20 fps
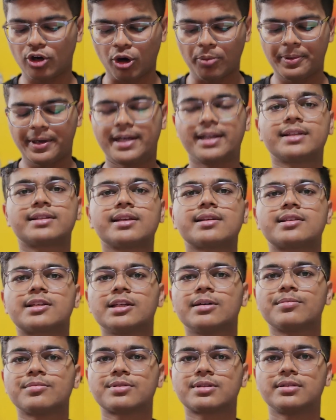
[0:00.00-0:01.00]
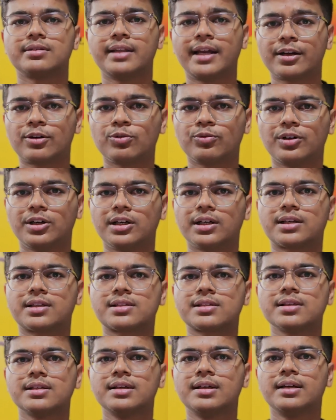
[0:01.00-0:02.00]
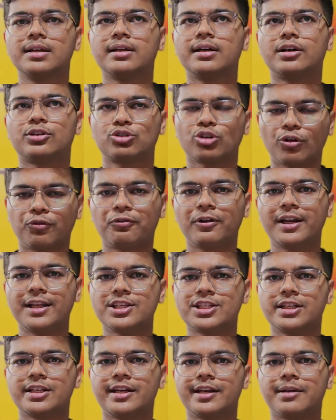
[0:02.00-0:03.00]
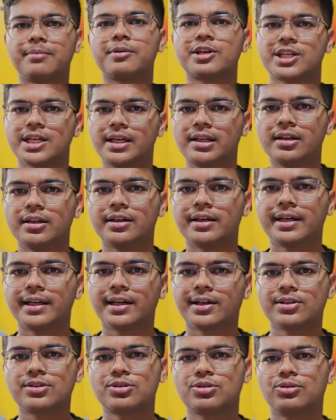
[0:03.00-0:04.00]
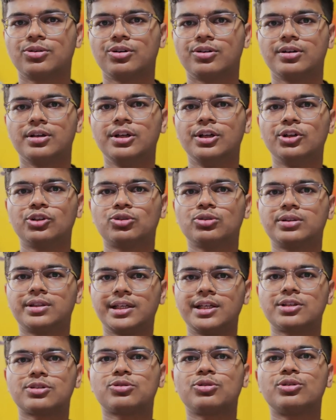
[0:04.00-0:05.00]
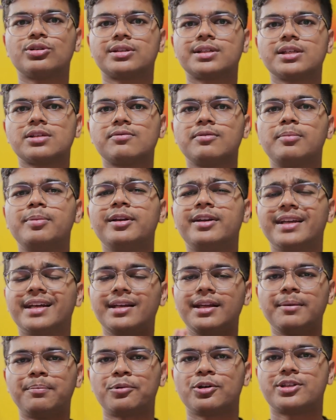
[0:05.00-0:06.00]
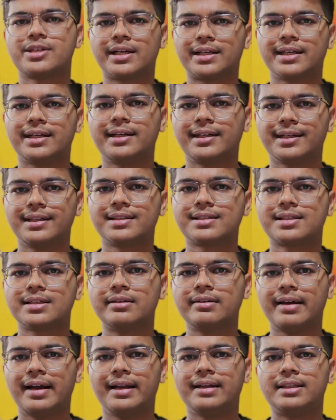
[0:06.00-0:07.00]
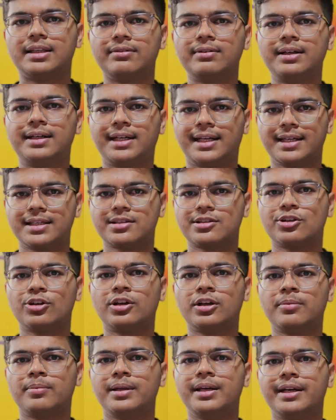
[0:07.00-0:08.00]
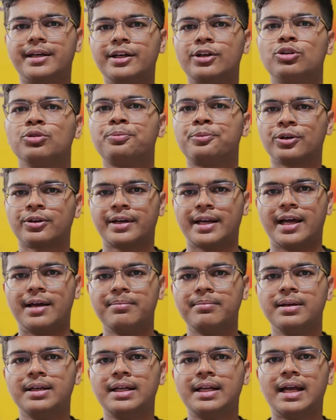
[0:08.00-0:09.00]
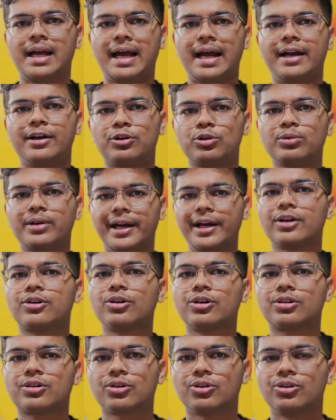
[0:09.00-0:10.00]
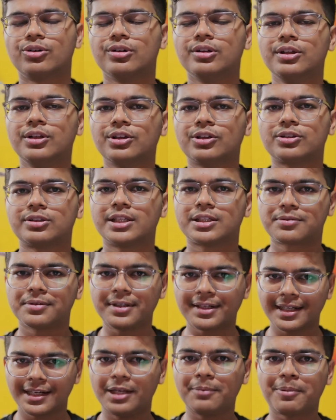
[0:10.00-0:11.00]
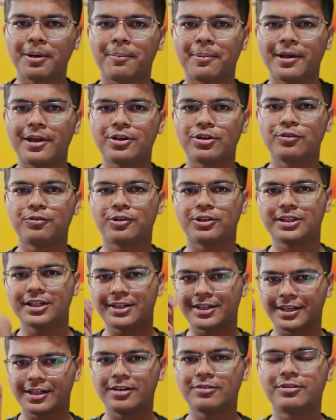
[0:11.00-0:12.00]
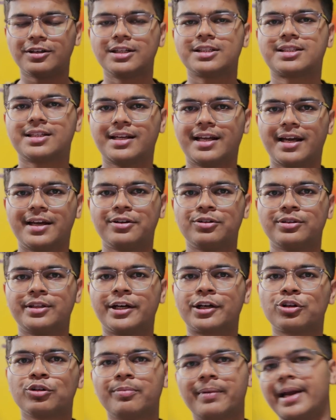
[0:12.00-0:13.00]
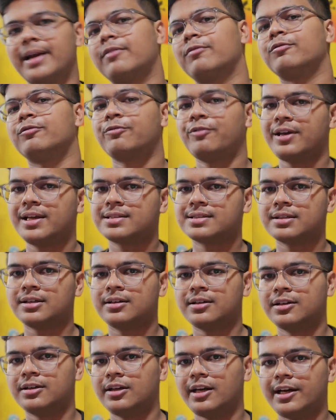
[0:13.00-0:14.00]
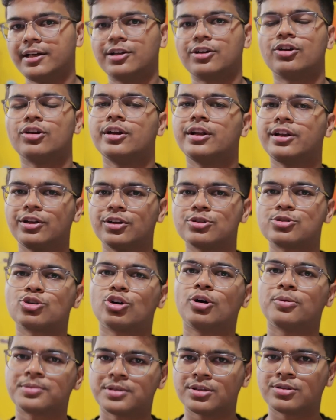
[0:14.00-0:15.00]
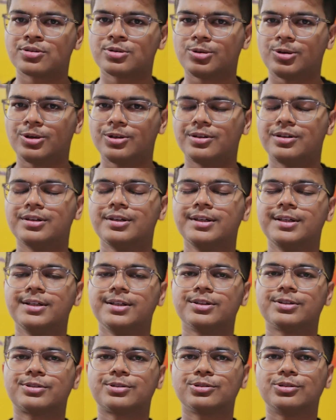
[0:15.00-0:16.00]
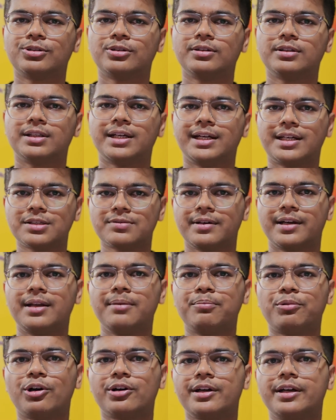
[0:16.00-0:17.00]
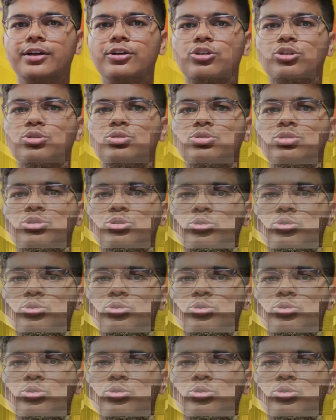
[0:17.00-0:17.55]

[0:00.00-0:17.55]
operating systems, networks, software engineering, machine learning and so on. So these courses will be really project intensive and they will test your ability to program and to write good code. This will really prepare you for the real world scenario that you might face later on in your jobs and so on. So it is very important to